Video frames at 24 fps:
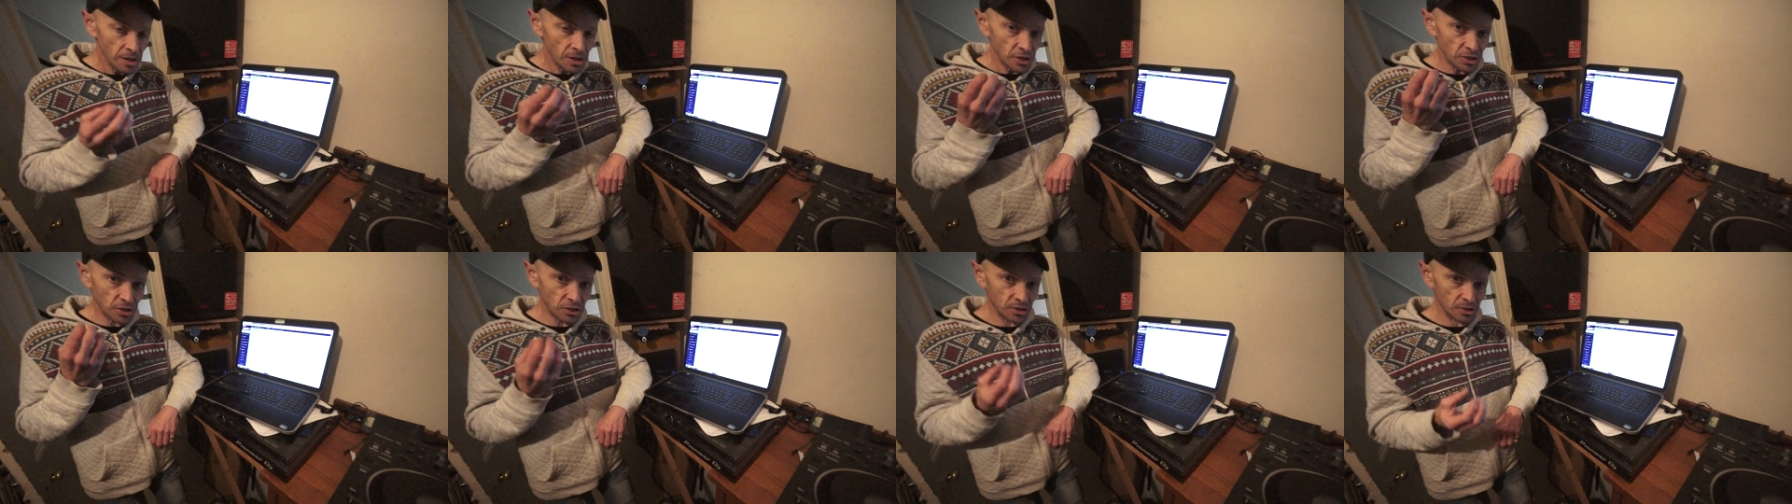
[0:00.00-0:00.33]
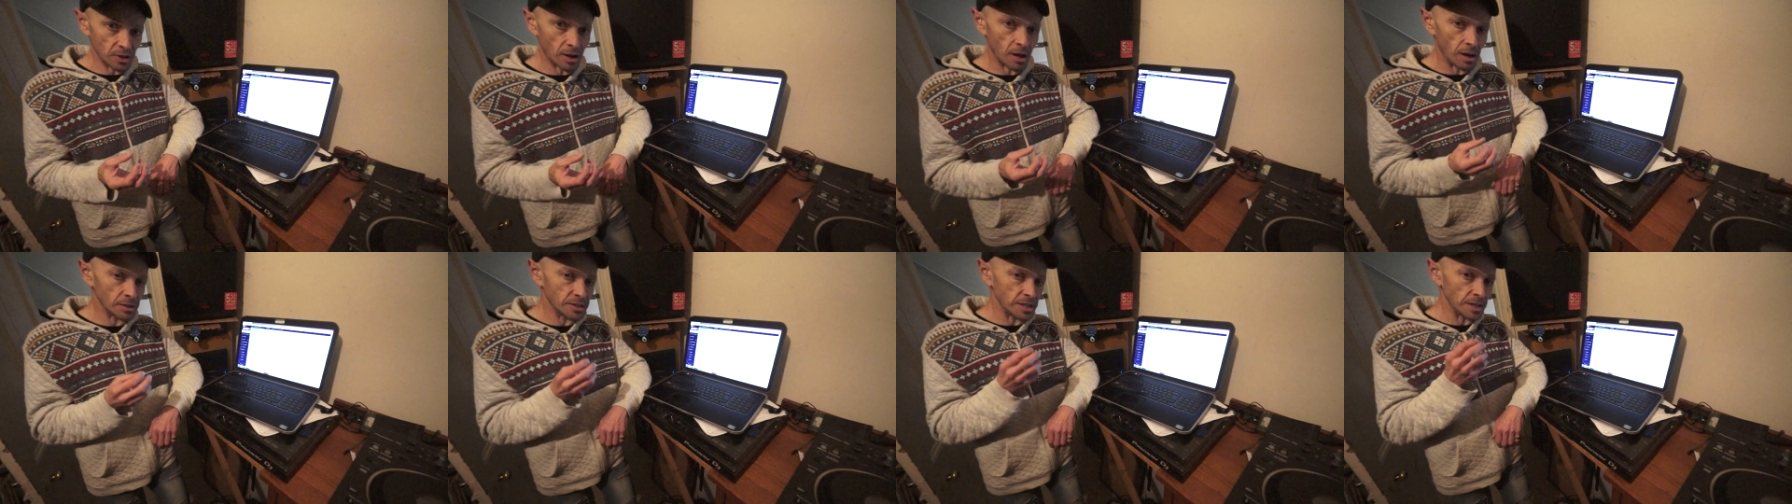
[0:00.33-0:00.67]

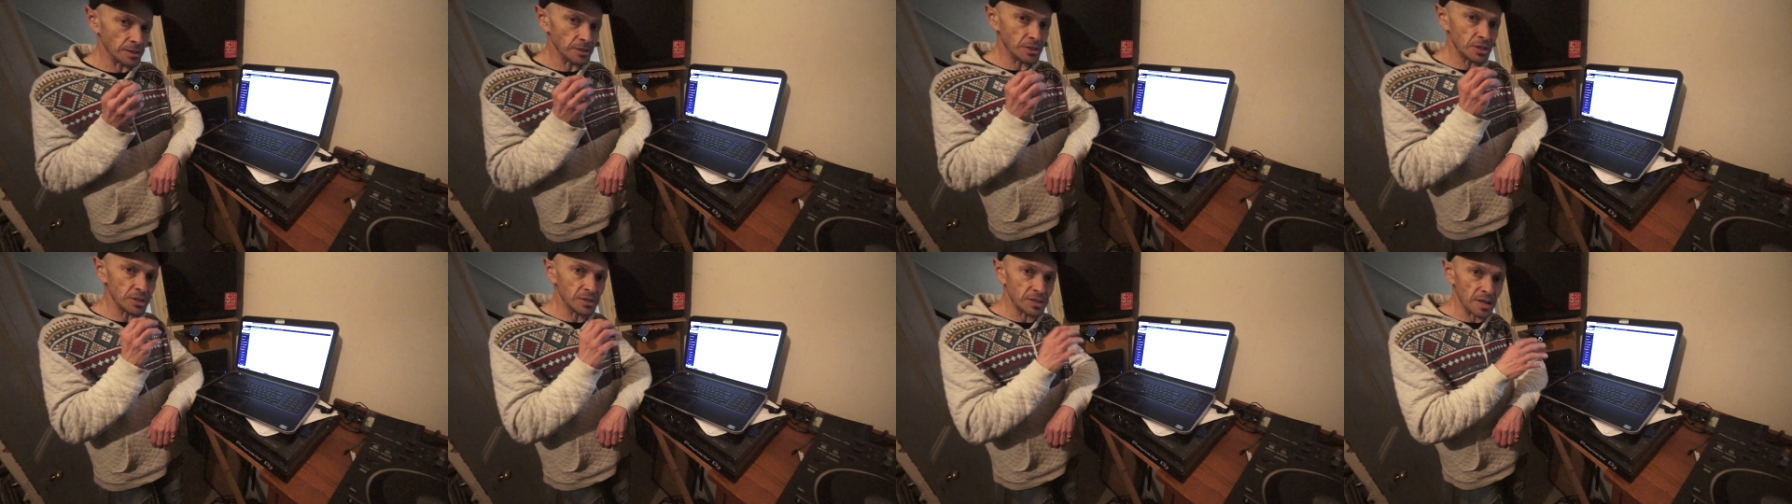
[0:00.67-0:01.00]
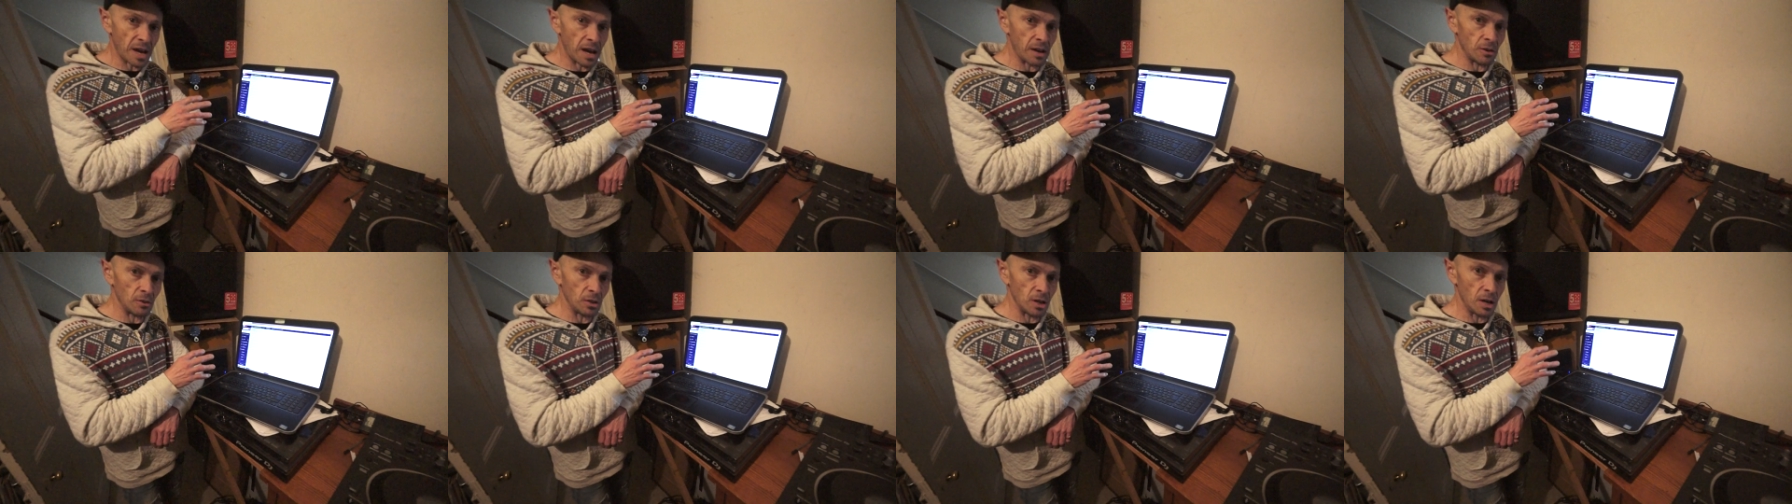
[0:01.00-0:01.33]
starting to
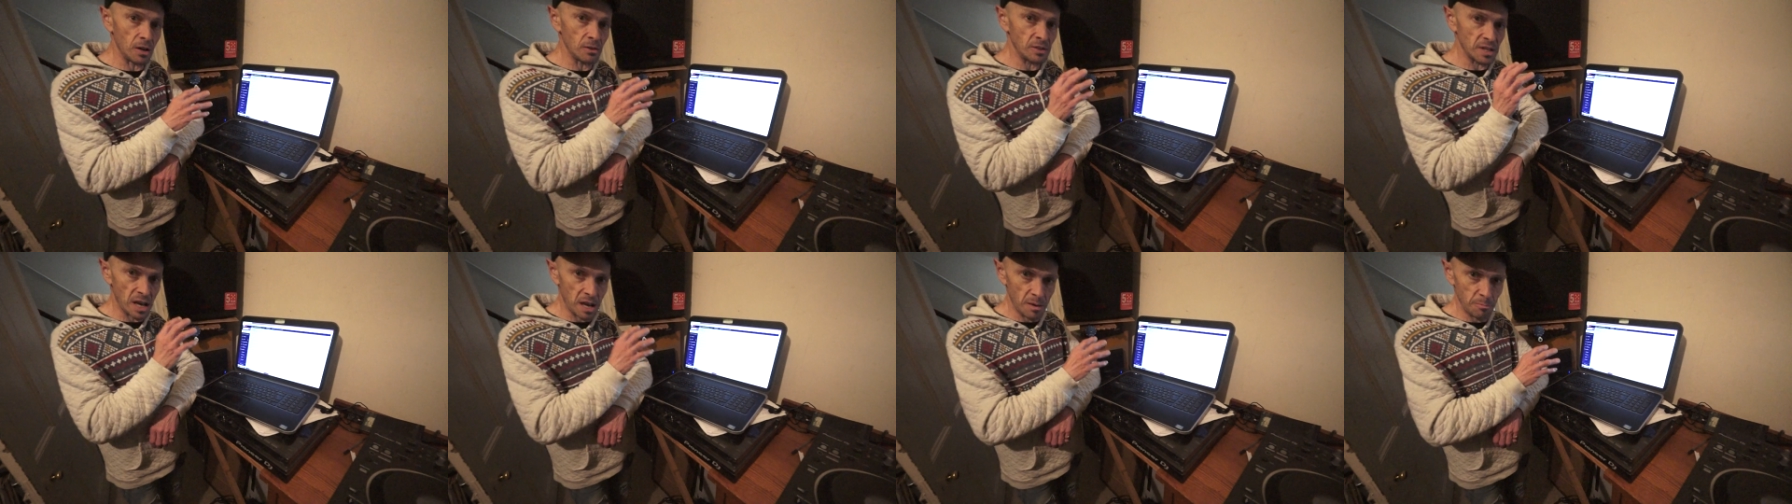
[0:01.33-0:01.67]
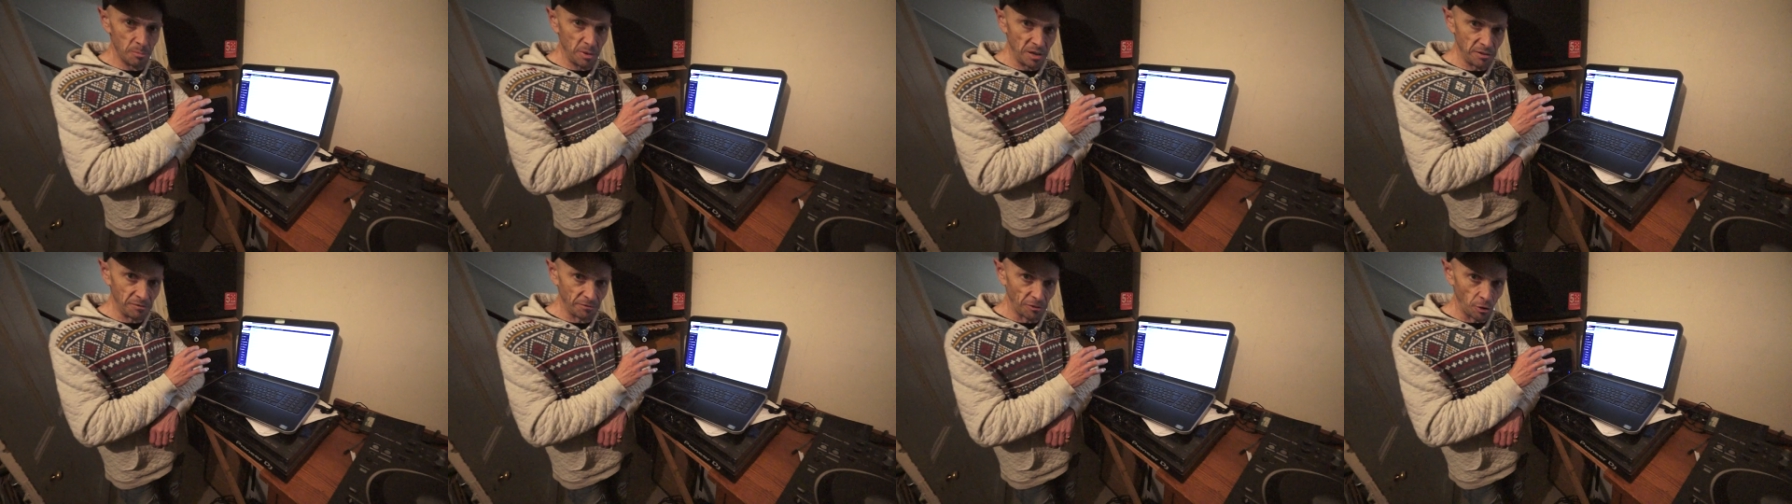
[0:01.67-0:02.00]
download
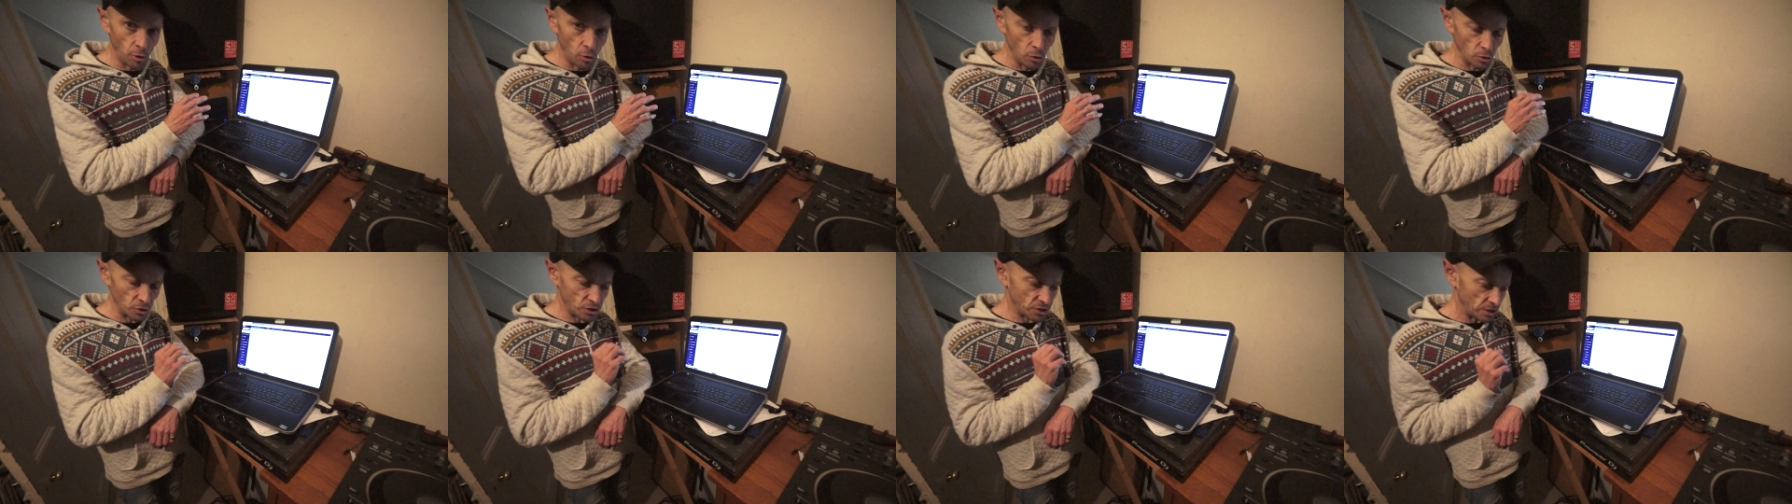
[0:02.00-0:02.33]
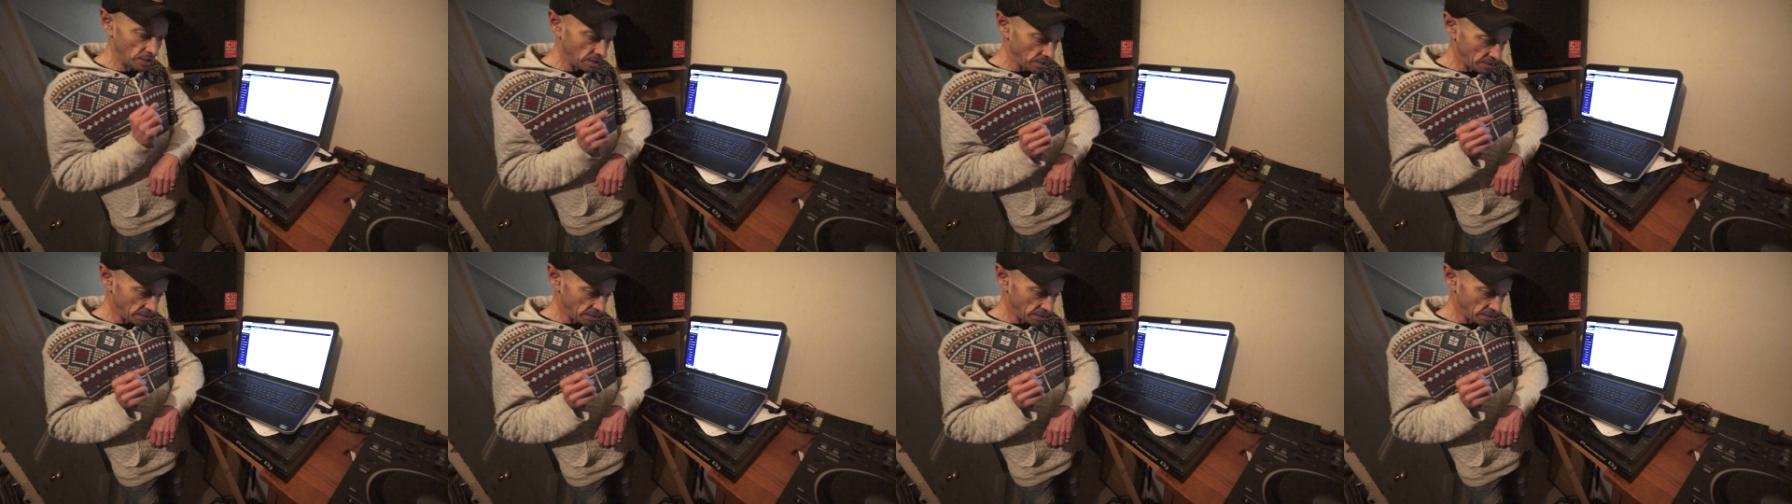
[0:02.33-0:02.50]
MP4s.